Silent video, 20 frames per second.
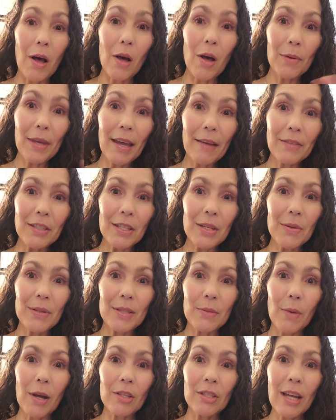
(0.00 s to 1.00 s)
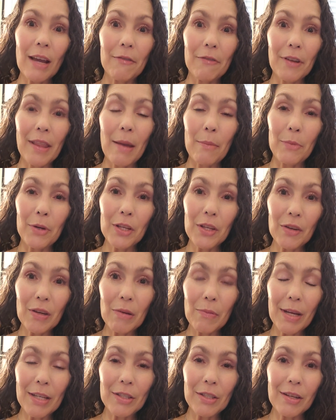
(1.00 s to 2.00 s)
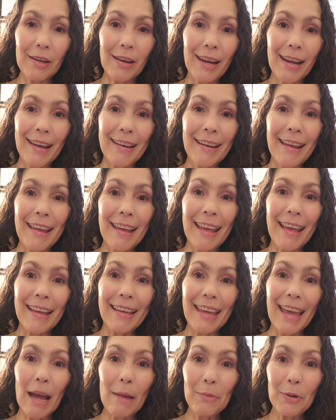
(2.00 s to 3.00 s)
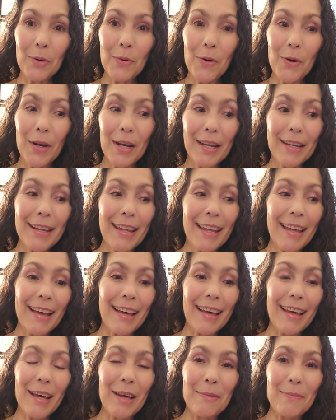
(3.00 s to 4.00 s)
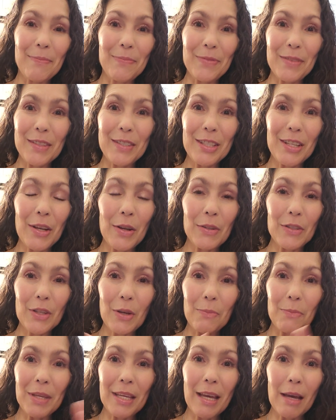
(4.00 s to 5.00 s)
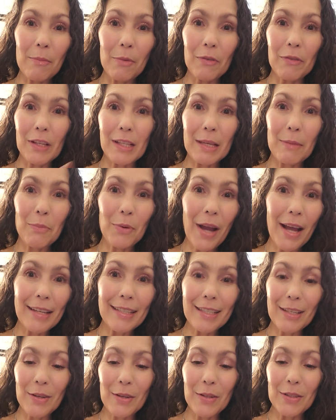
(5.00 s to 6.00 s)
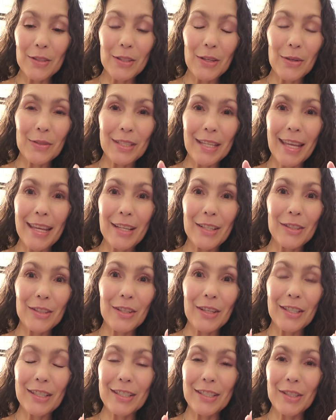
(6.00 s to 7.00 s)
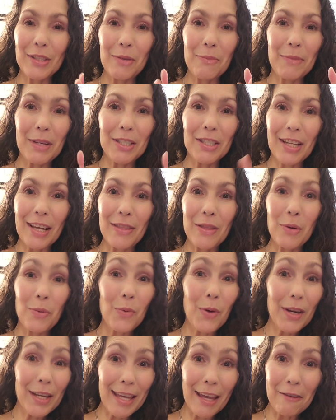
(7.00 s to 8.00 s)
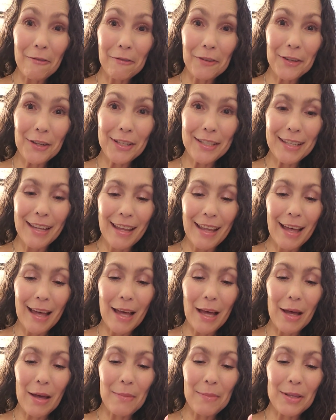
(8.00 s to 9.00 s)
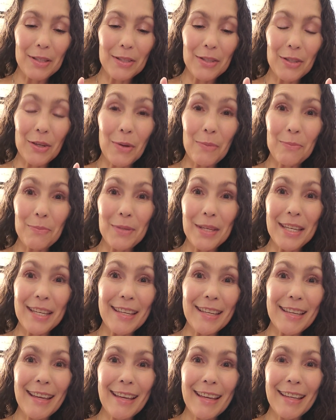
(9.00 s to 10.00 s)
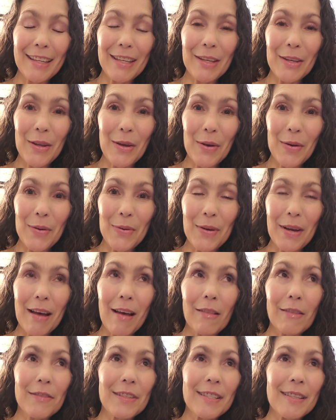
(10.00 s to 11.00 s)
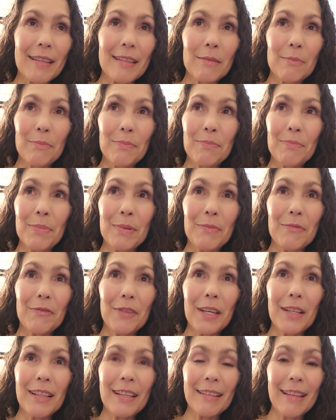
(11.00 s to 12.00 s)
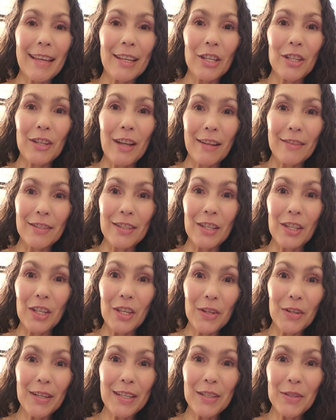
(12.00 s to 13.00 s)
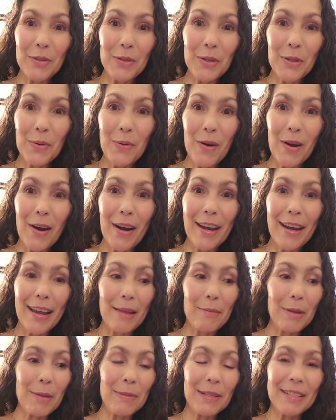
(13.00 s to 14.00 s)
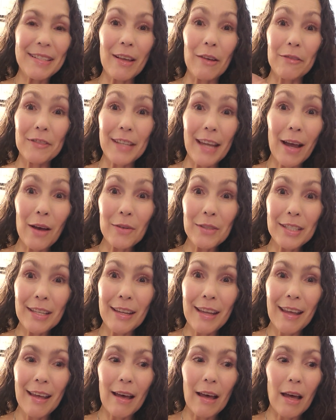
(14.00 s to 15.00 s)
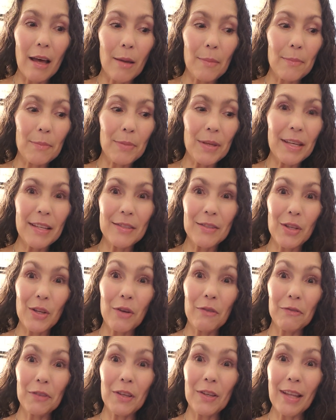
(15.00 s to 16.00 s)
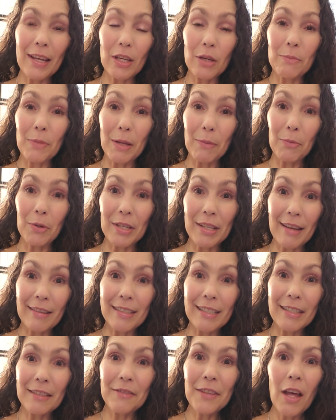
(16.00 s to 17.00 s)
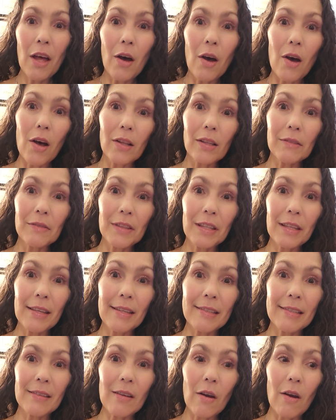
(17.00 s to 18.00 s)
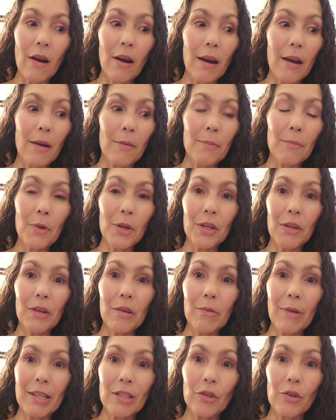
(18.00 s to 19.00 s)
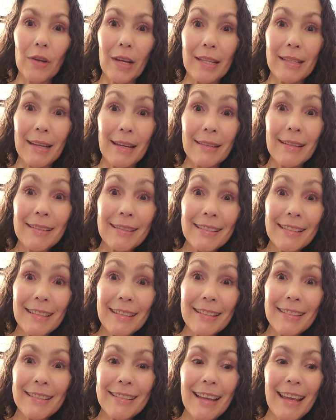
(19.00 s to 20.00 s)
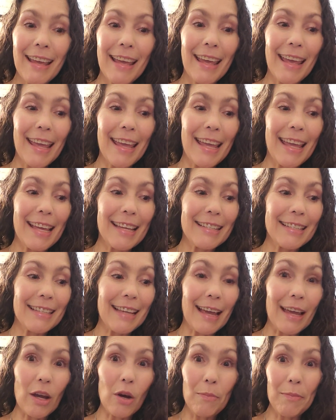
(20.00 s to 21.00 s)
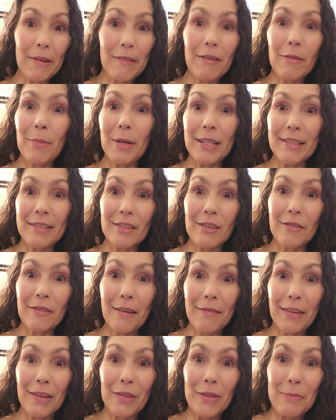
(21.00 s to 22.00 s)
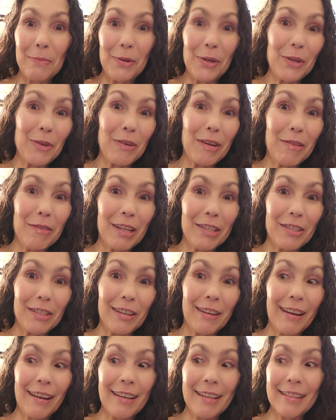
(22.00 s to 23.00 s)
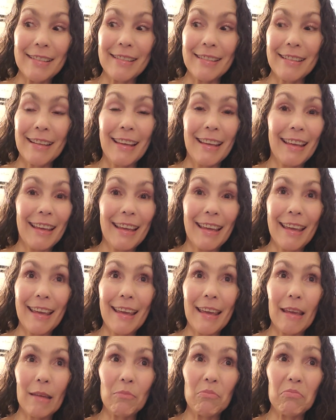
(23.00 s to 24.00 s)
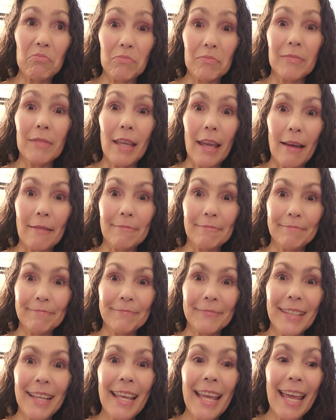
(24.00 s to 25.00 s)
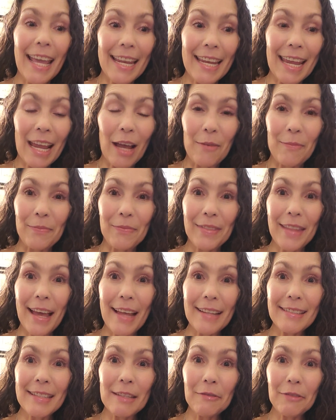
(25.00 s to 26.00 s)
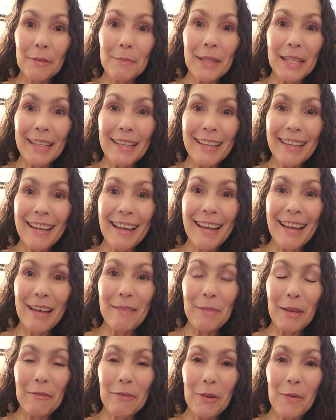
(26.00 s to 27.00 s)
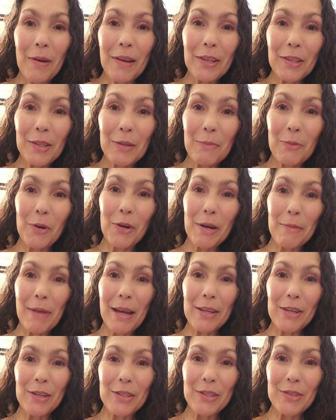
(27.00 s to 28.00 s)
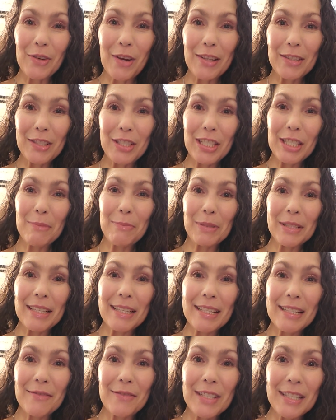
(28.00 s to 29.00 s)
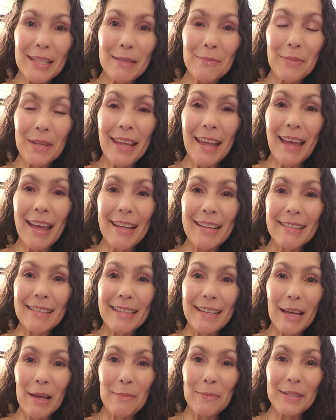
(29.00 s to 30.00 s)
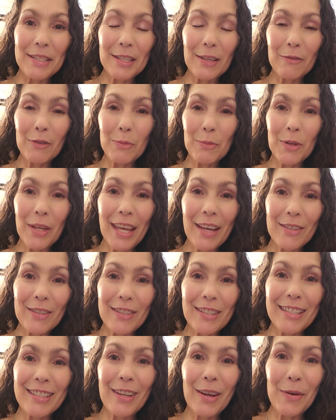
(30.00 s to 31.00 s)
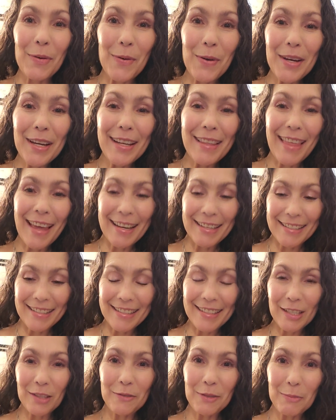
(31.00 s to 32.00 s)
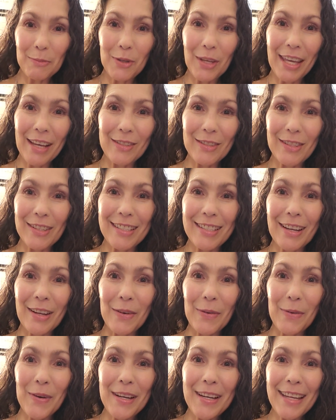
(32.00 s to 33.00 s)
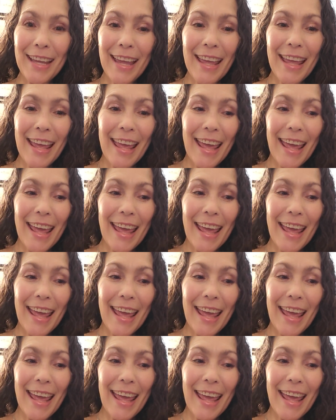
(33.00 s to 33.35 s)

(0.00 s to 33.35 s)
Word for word: All we have to do is watch out for that Mercury retrograde in Capricorn. Um, you know, don't become overly practical. Don't take a look too much at the work effort. Um, don't be, you know, all of a sudden feeling like you're not secure in who you are and maybe self-doubt um, because you don't feel like you're being productive. All of these are Mercury retrograde tendencies, and I hope everybody's surviving the Mercury retrograde because, eh, mm, yeah, anyhow, that's it for me. Um, if you want to learn more about your astrology, please visit me at um, silvermooncounseling.org. That is silvermooncounseling.org.